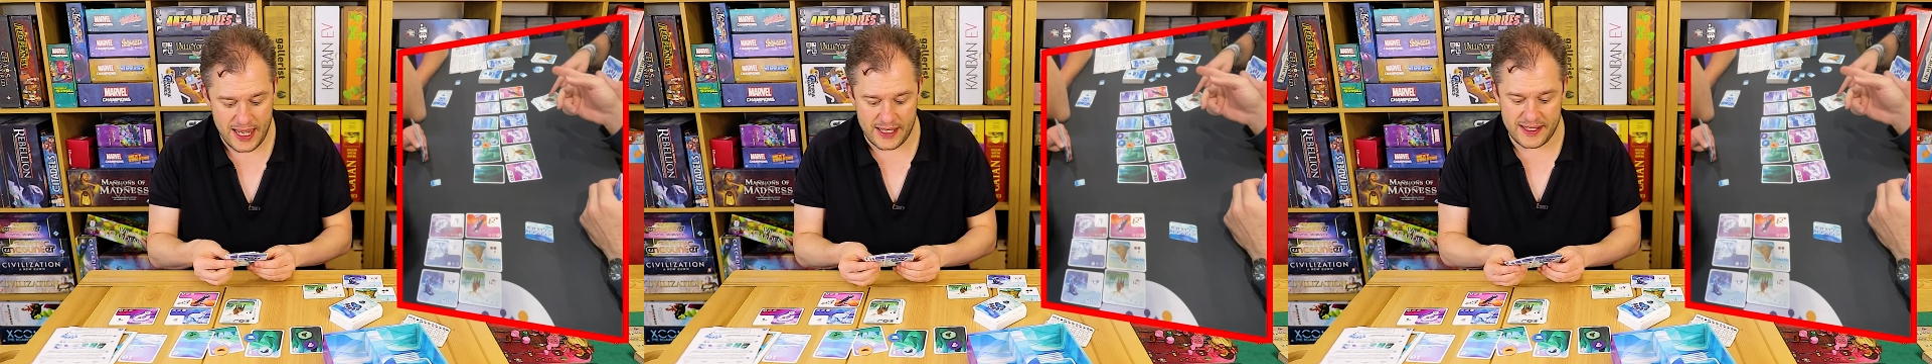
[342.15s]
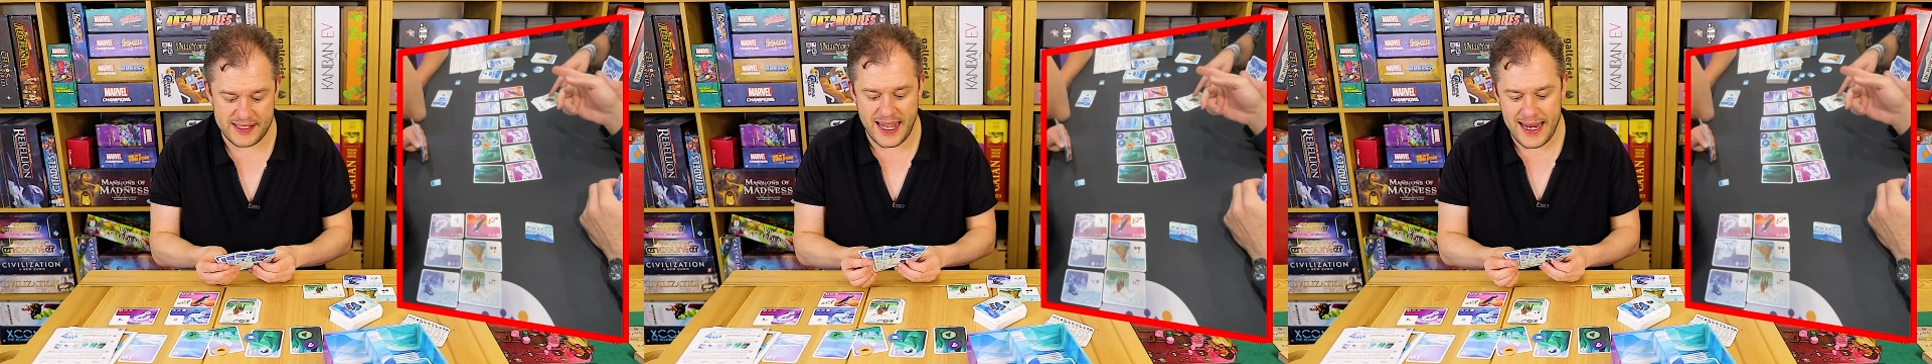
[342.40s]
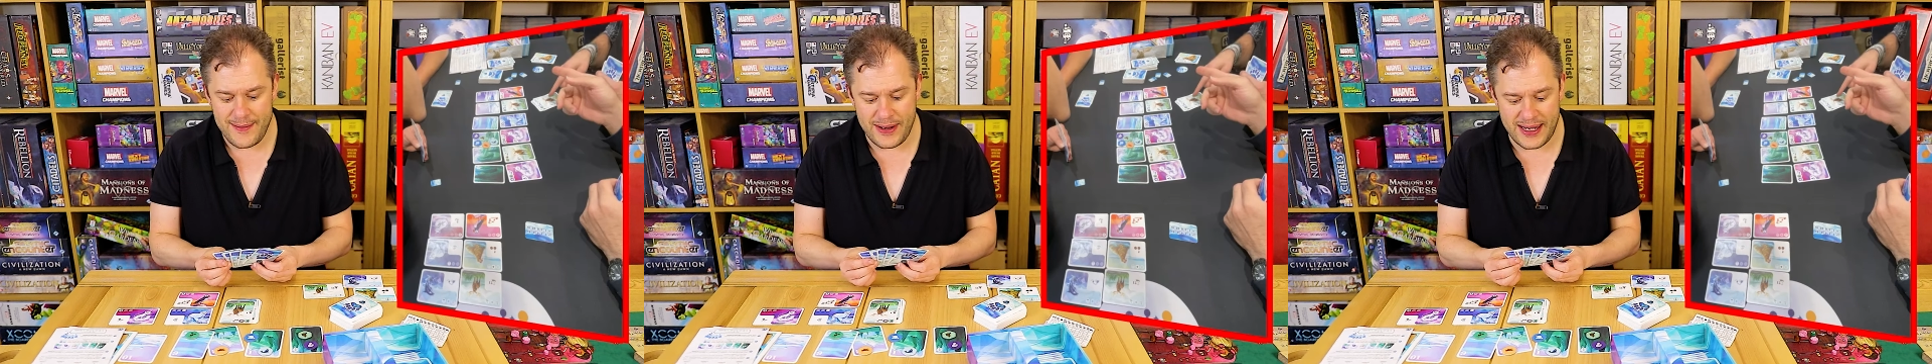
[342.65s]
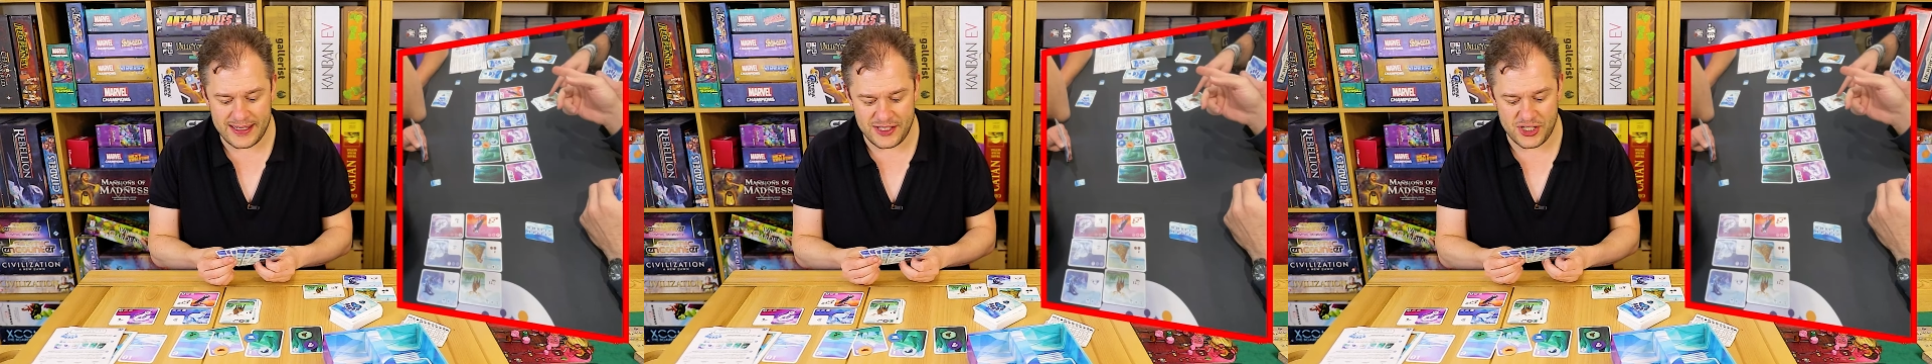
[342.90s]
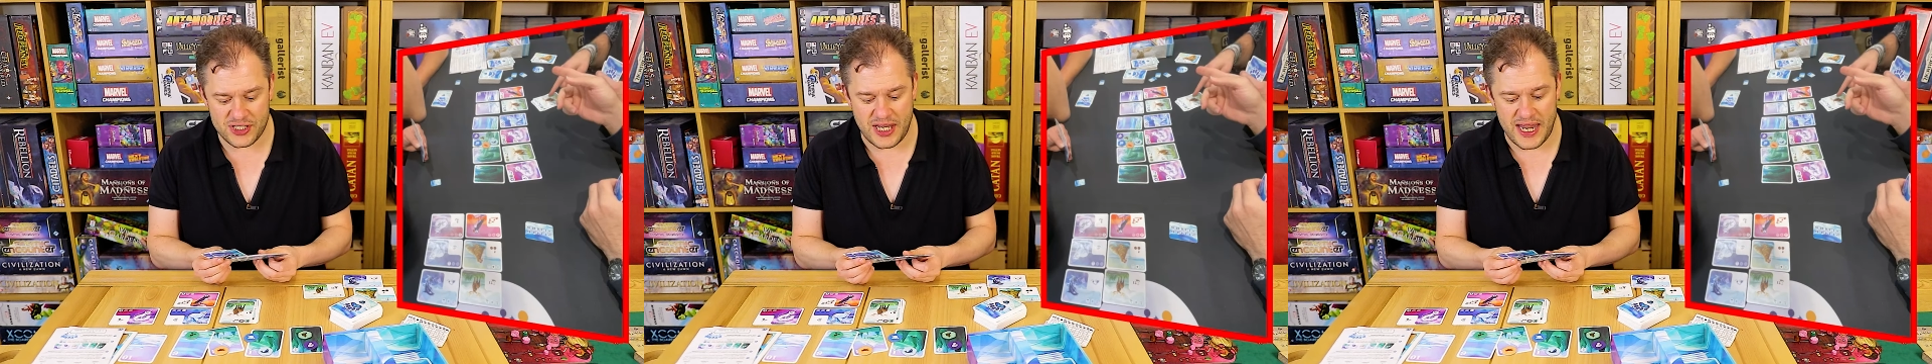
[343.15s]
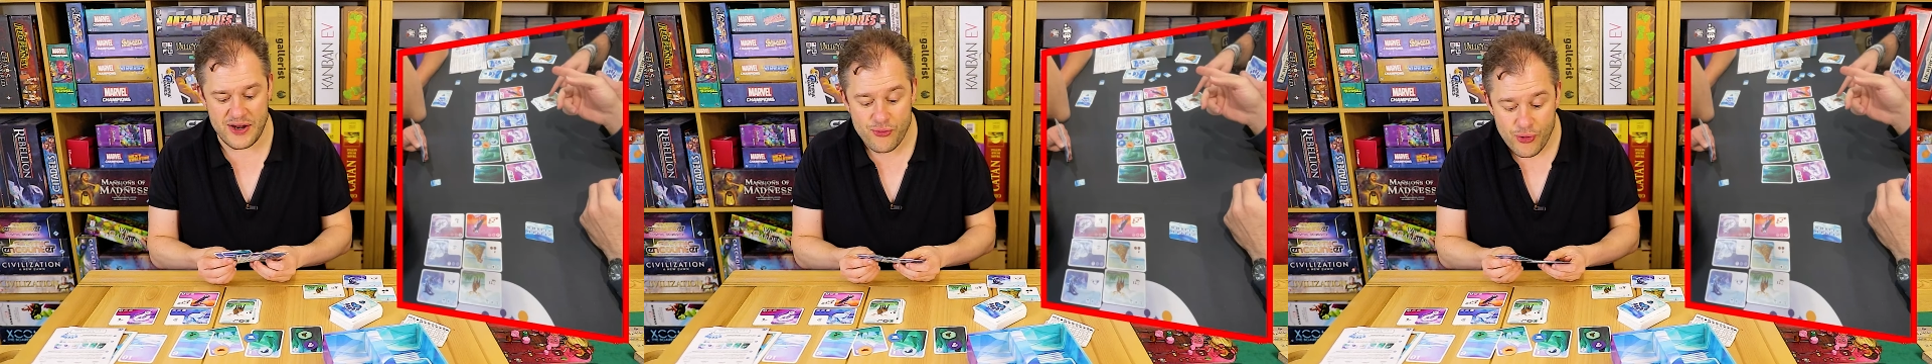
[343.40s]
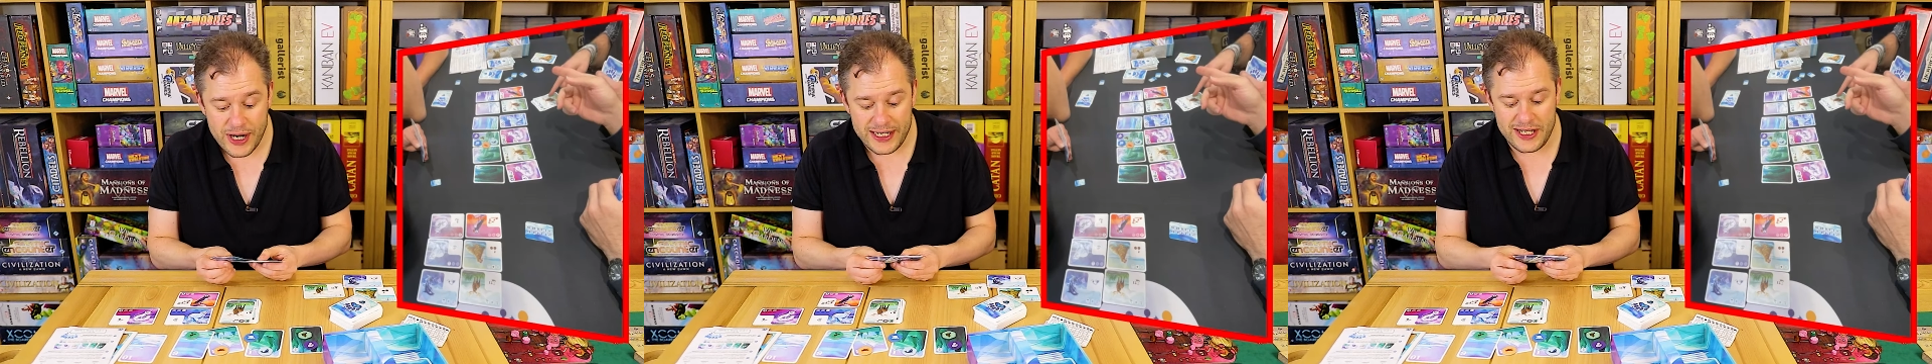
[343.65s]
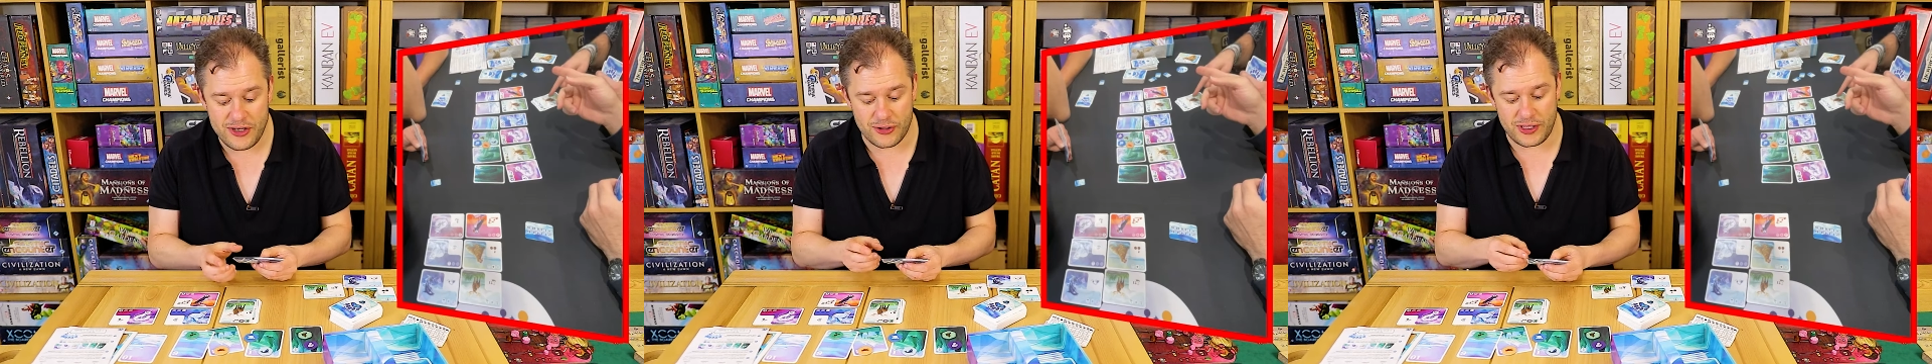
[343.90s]
This game is just a
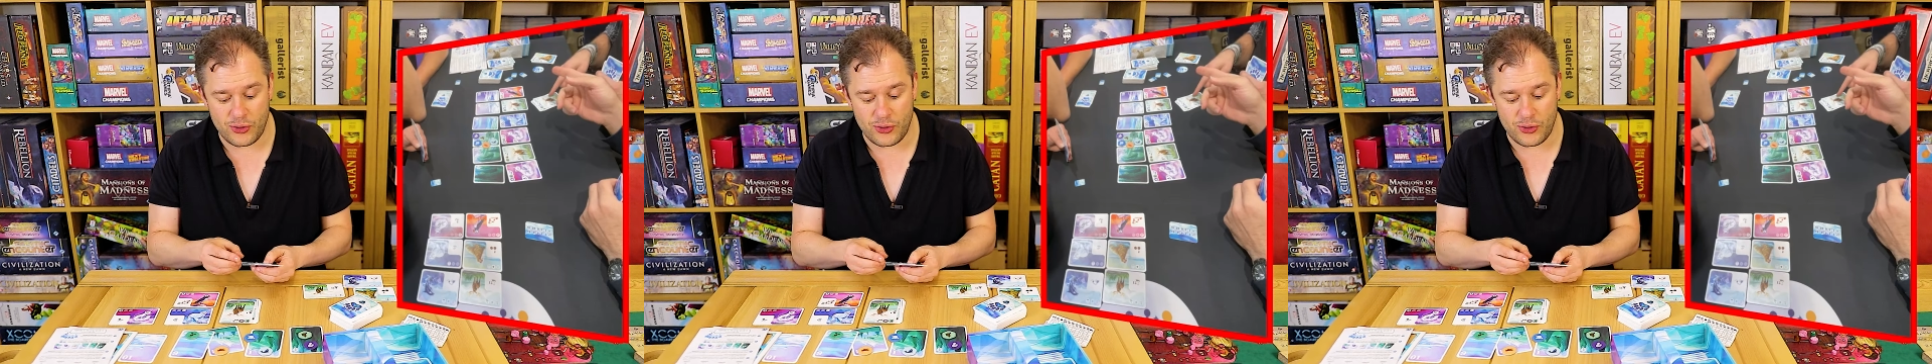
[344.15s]
really good